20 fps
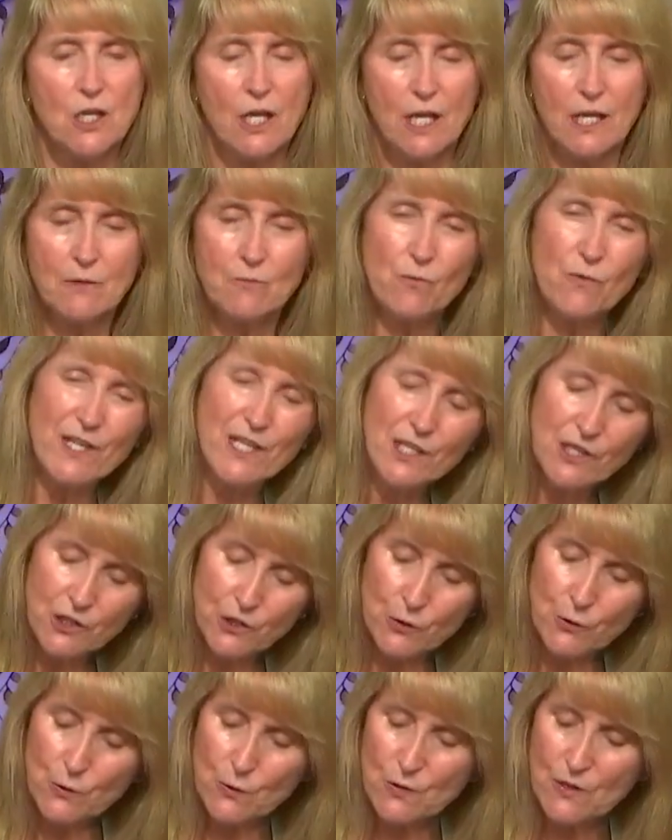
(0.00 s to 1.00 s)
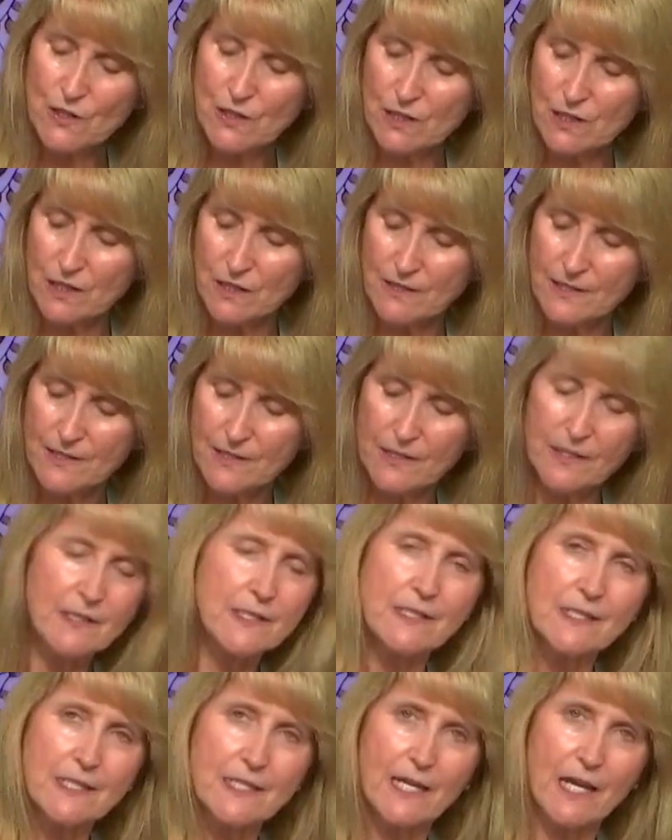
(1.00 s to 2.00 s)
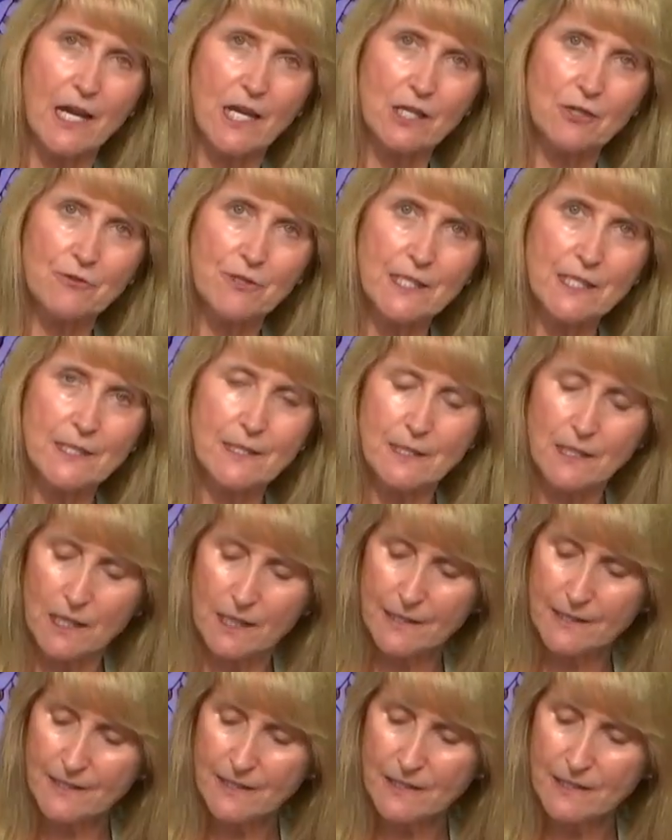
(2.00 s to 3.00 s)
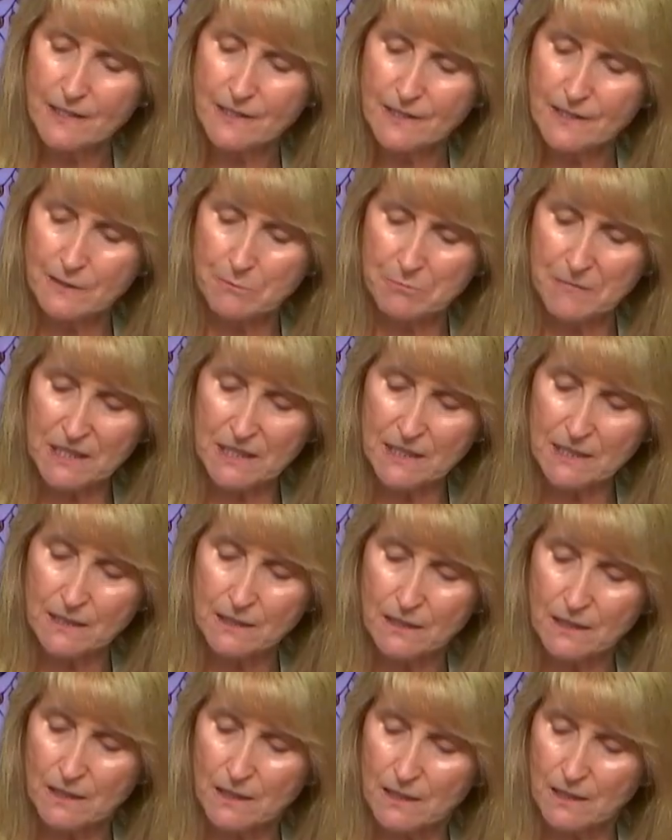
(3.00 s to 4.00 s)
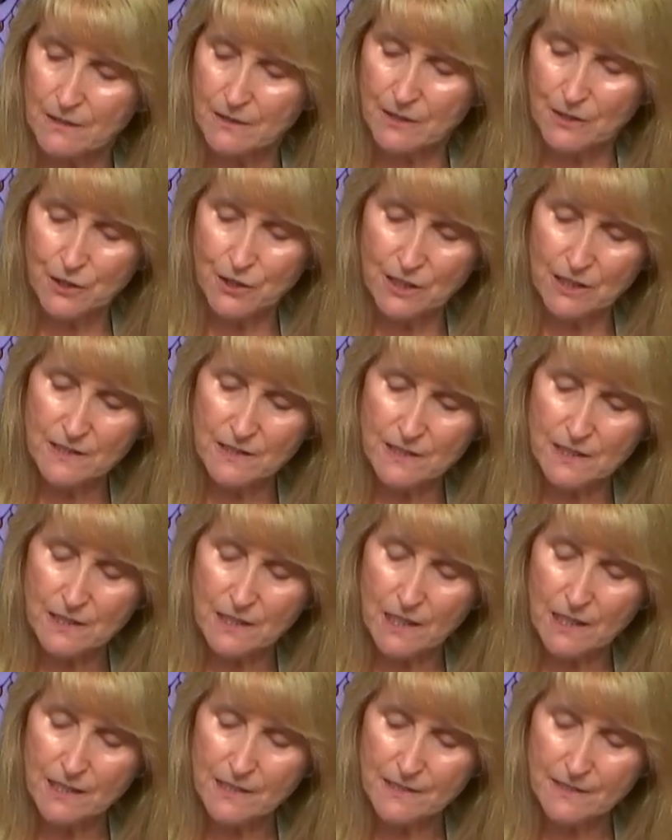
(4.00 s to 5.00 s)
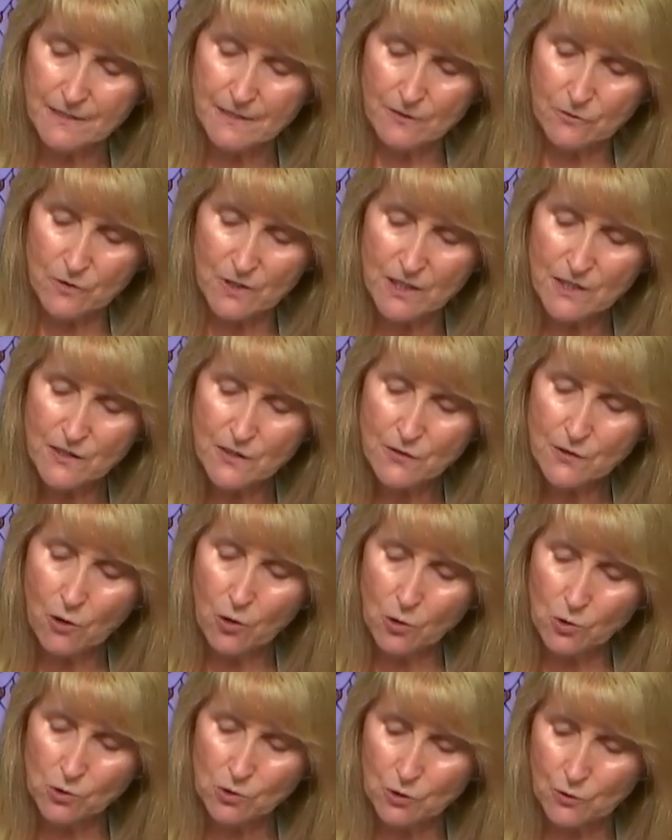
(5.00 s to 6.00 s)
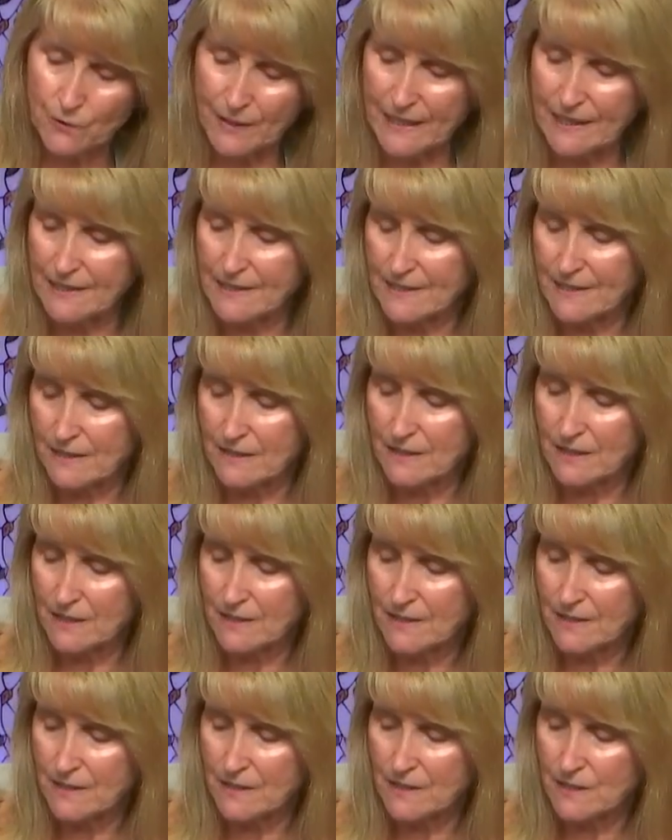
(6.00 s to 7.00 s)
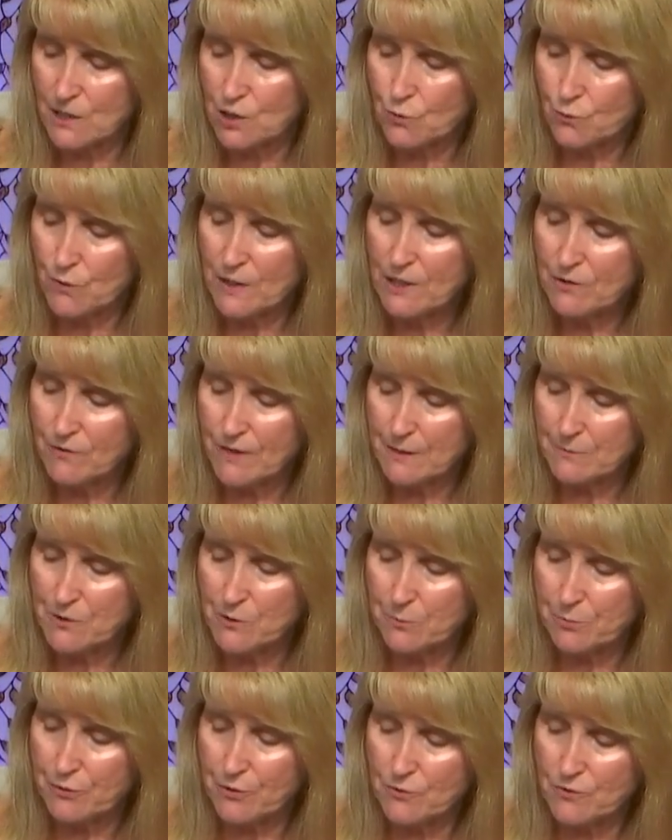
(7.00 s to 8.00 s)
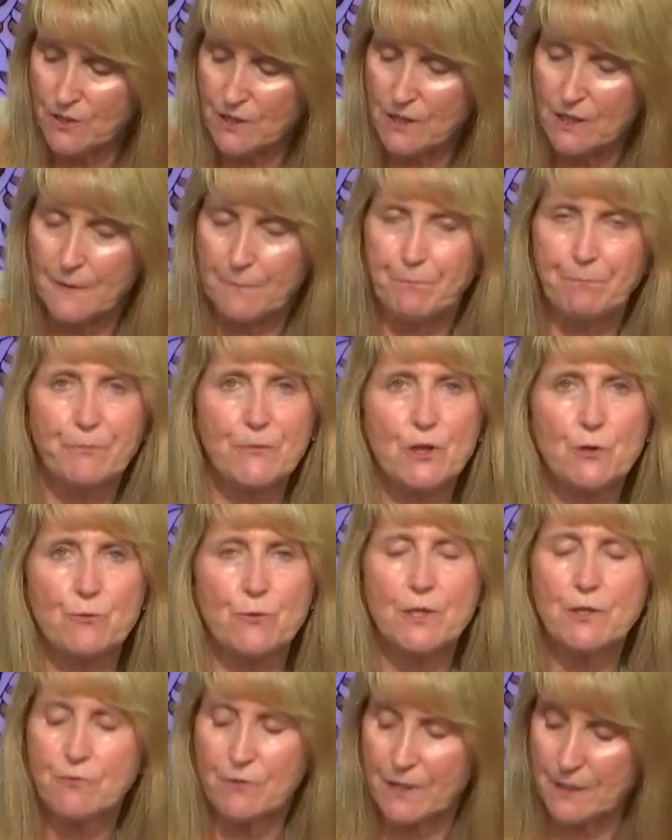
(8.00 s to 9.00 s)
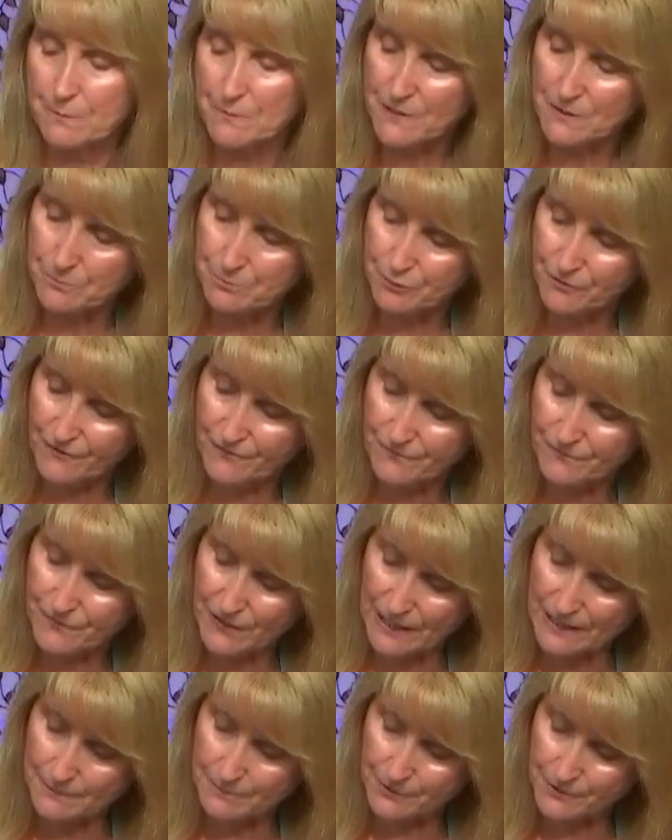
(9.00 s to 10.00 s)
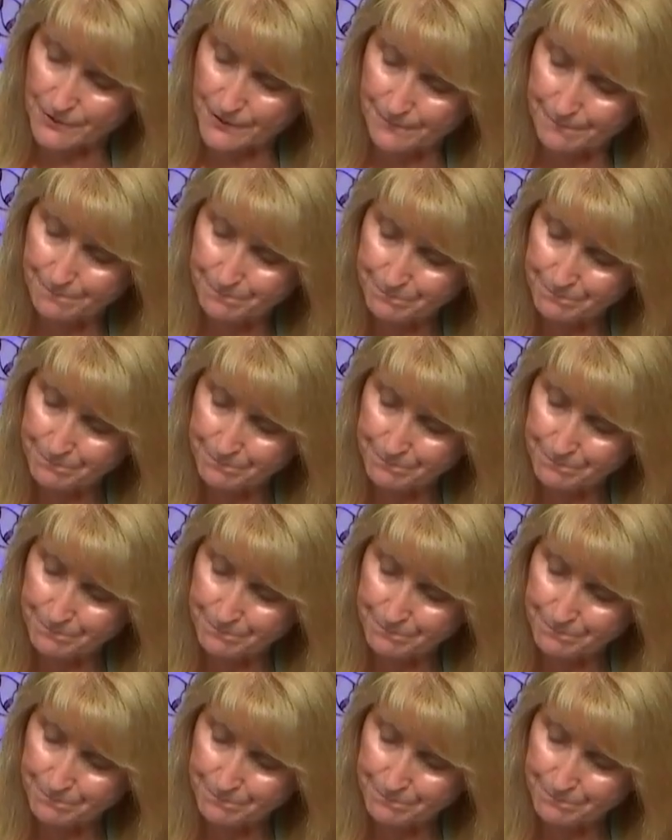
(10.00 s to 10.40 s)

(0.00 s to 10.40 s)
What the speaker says: And we use the 60-calorie slices, the thin slice. So this is whole grains, and this is 3 grams of protein, 3 grams of fiber.